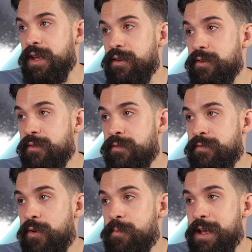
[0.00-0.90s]
the
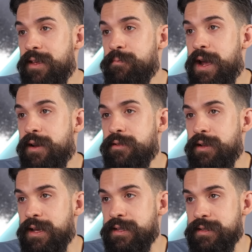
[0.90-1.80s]
formatting
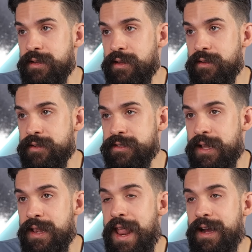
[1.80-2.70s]
panel and
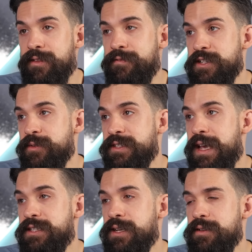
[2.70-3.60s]
select the
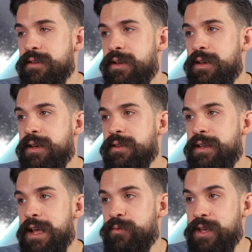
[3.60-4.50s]
visualization,
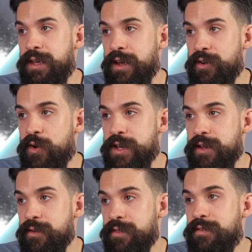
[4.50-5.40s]
then we can go
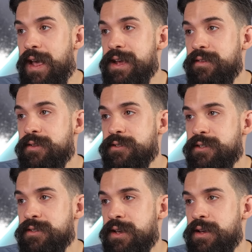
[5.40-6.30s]
here to
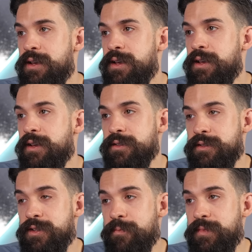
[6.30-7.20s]
titles,
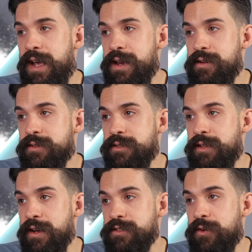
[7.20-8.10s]
subtitles.
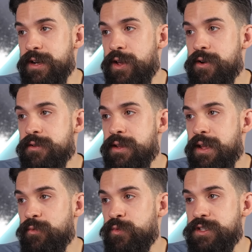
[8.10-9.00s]
Now it's already on.
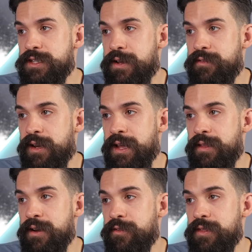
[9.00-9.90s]
We just have to click
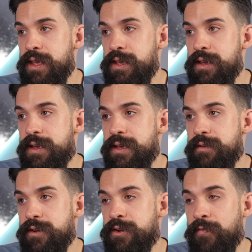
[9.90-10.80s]
there on the
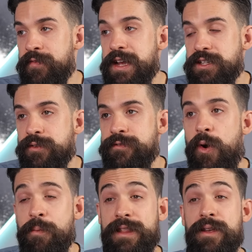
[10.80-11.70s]
conditional
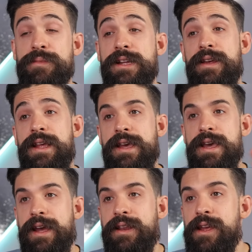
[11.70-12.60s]
formatting button.
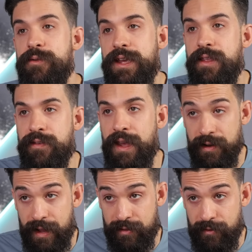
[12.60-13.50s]
And here we can say
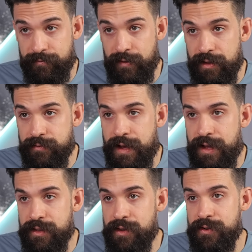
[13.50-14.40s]
that the field
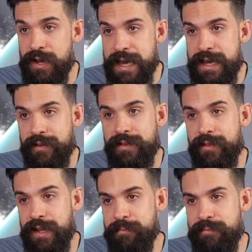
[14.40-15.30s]
value is
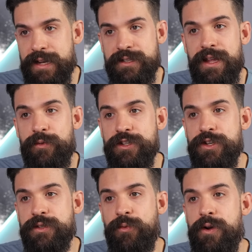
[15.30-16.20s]
then that measure that we
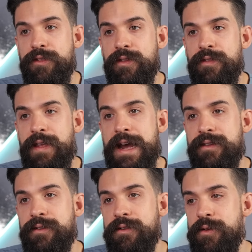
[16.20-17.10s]
just wrote,
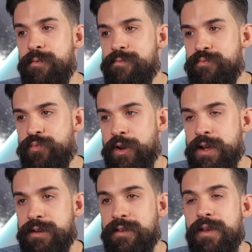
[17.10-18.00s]
title,
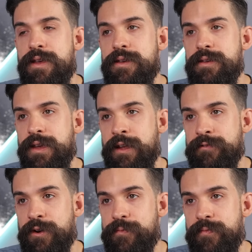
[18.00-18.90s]
product,
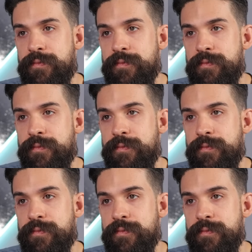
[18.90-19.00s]
info.